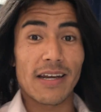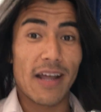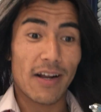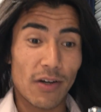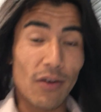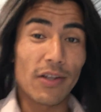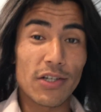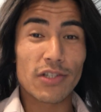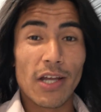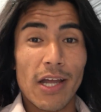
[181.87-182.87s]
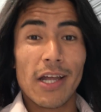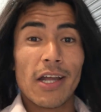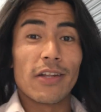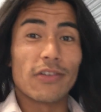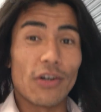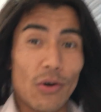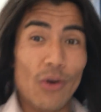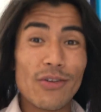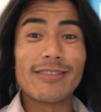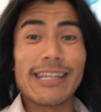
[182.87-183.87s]
and acknowledged their
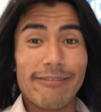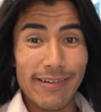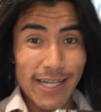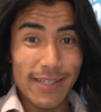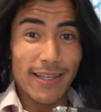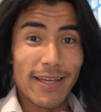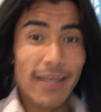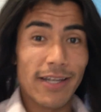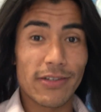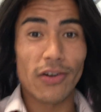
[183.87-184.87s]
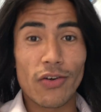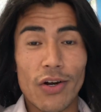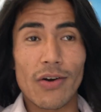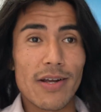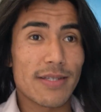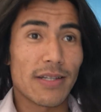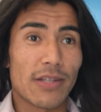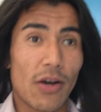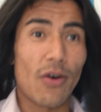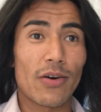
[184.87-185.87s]
own divinity. They recognized that
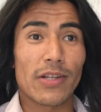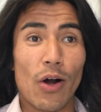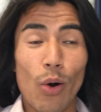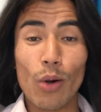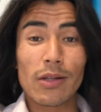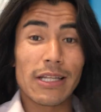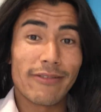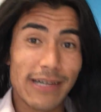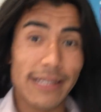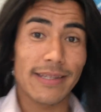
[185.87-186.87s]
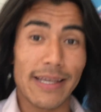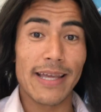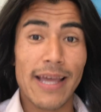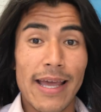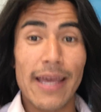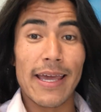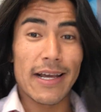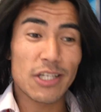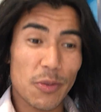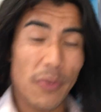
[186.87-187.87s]
they are the whole divinity
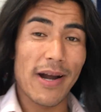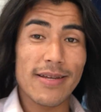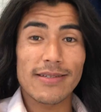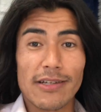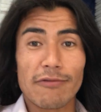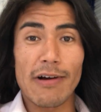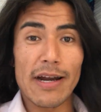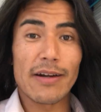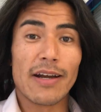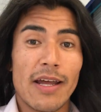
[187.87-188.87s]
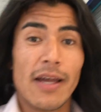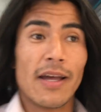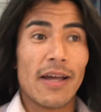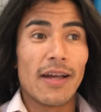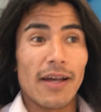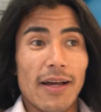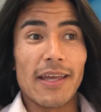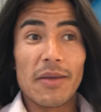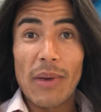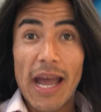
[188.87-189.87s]
expressed in one
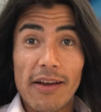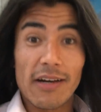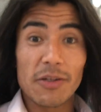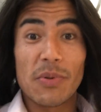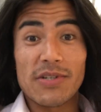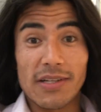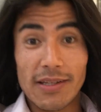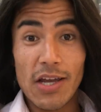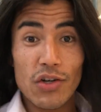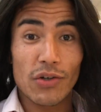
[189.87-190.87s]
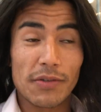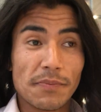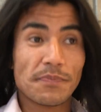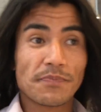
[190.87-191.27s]
Immaculate Presentation.